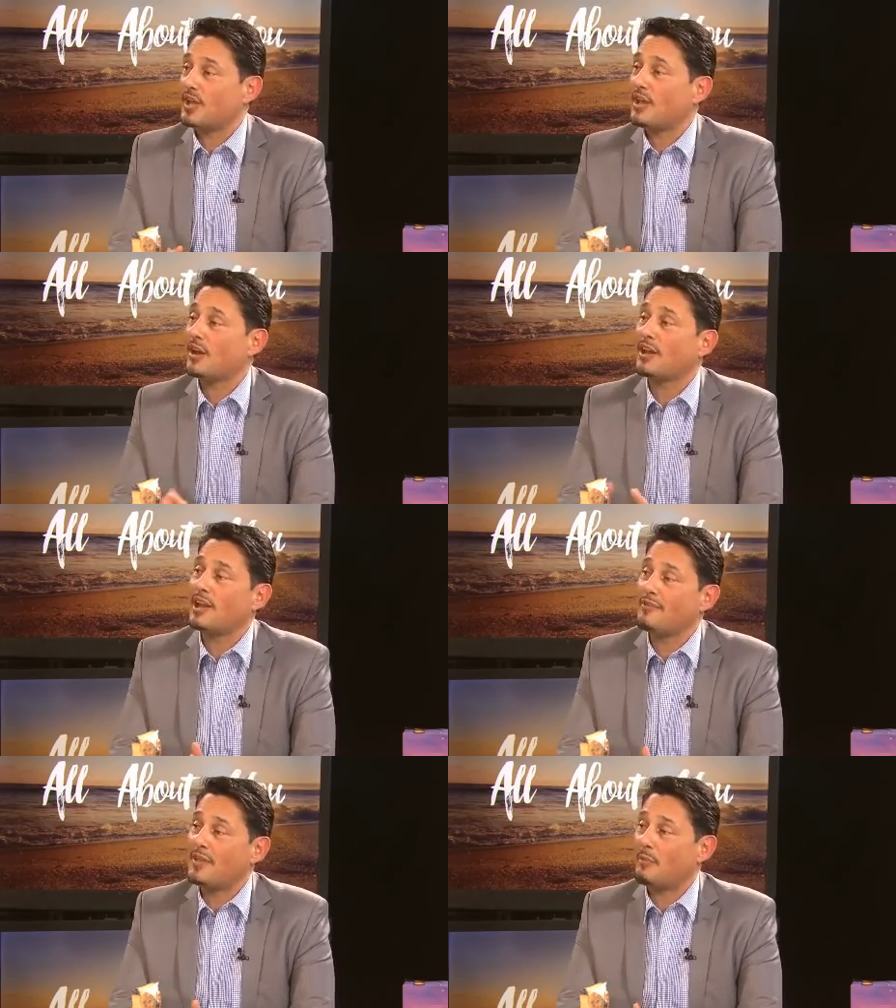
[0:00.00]
And I
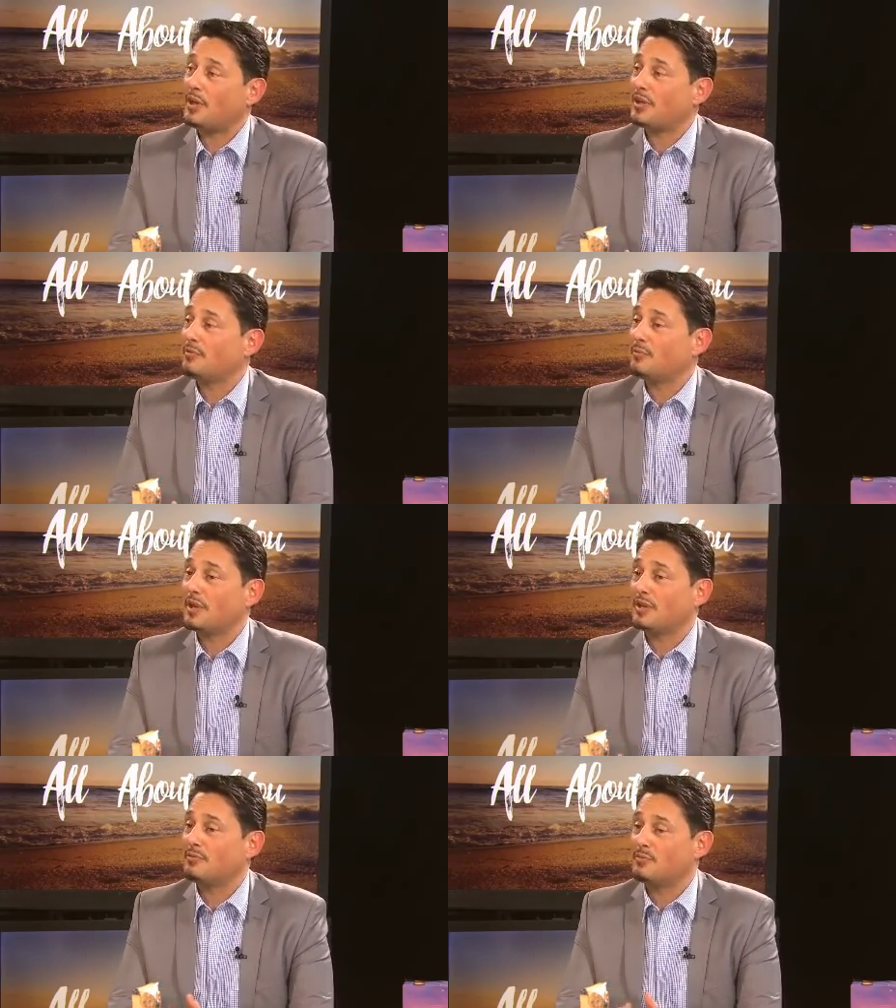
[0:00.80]
love that we
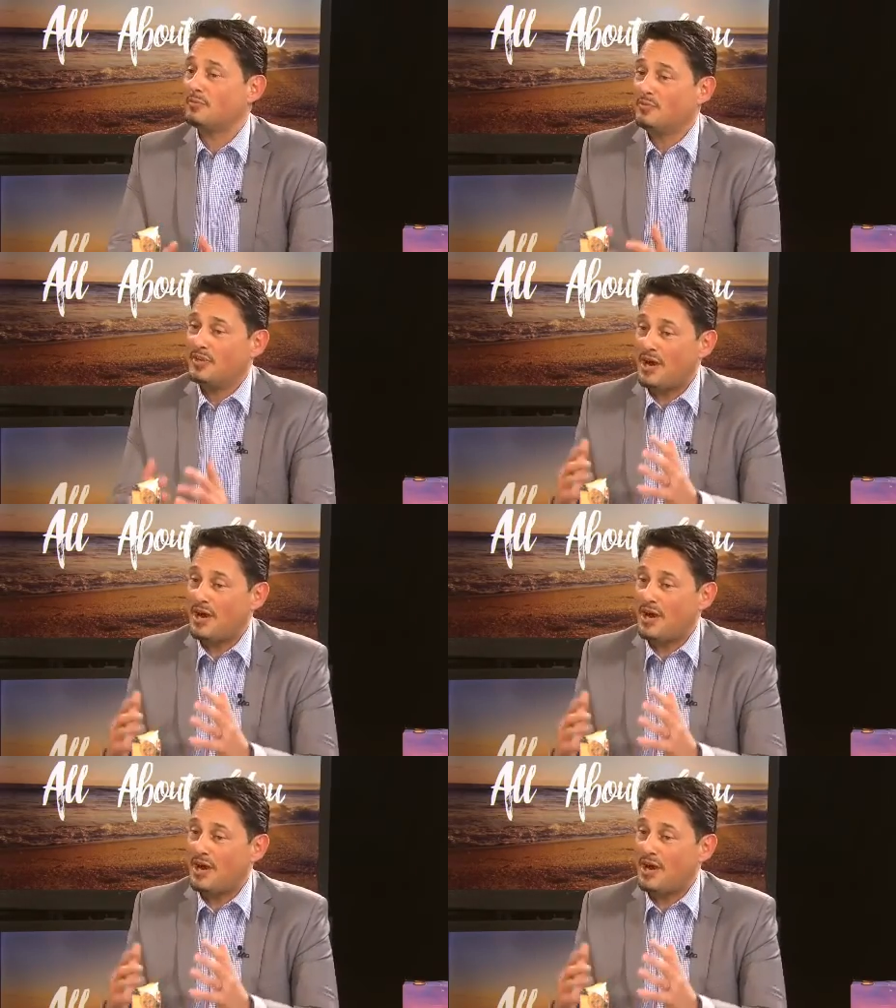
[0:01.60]
can